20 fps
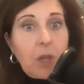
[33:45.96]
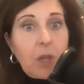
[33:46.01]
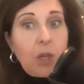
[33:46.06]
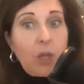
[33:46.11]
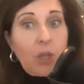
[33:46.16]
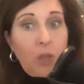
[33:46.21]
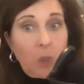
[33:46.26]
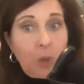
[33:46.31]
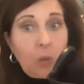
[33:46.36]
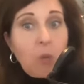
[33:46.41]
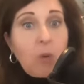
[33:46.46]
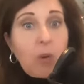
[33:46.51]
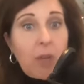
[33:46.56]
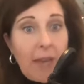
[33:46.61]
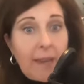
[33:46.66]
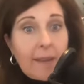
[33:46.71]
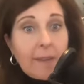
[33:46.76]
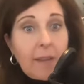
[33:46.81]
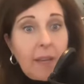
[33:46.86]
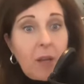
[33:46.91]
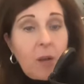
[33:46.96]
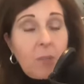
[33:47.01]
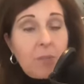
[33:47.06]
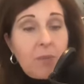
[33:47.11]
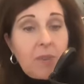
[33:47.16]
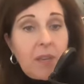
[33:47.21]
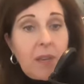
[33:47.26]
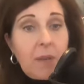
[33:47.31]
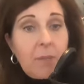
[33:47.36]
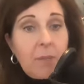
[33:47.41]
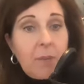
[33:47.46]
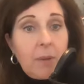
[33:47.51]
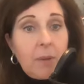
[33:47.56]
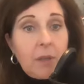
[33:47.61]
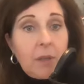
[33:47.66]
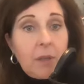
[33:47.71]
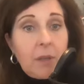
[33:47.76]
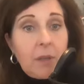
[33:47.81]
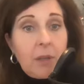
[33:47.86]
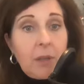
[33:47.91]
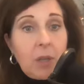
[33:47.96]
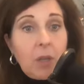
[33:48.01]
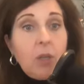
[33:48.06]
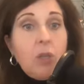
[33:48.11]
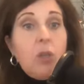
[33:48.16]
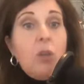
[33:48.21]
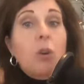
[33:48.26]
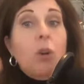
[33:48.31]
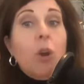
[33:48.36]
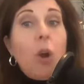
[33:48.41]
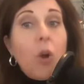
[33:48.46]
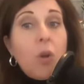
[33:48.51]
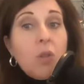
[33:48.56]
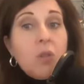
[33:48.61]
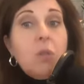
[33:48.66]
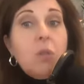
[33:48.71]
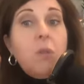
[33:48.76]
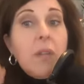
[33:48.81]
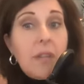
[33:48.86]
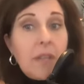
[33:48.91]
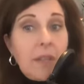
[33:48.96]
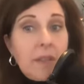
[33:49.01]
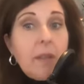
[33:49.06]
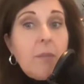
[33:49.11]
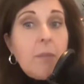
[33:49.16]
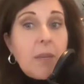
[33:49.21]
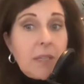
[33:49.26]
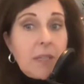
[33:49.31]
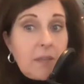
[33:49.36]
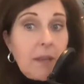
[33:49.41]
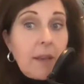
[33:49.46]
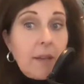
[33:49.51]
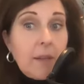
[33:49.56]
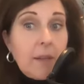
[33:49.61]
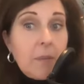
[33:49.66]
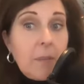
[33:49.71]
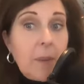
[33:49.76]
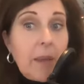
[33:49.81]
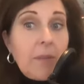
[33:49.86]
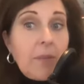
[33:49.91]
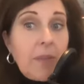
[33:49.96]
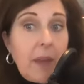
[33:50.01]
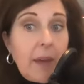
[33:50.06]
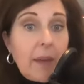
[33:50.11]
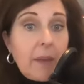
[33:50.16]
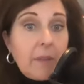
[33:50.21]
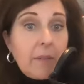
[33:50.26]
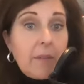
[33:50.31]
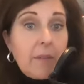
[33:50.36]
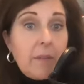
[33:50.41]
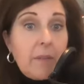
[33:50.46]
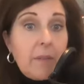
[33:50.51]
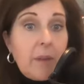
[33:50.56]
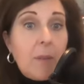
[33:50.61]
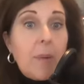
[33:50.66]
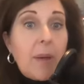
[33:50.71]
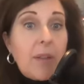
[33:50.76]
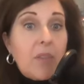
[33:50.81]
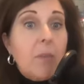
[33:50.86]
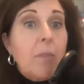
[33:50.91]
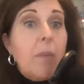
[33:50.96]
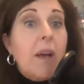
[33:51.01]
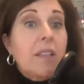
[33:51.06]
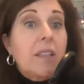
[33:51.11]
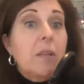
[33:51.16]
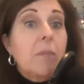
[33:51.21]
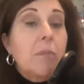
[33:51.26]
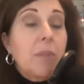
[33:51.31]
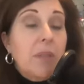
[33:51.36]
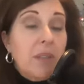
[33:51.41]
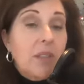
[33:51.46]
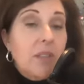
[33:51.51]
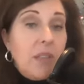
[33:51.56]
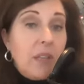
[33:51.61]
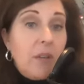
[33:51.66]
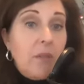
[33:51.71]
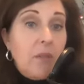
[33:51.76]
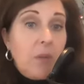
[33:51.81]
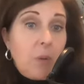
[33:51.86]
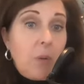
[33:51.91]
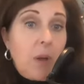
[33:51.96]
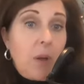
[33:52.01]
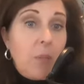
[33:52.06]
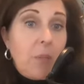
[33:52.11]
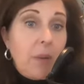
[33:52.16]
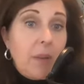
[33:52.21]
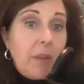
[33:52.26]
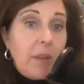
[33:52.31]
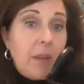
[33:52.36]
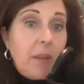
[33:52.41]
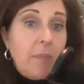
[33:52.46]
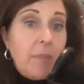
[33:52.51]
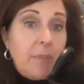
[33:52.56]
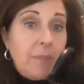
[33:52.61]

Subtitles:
you can help them, you're also getting them excited about that, about the possibility of you helping them.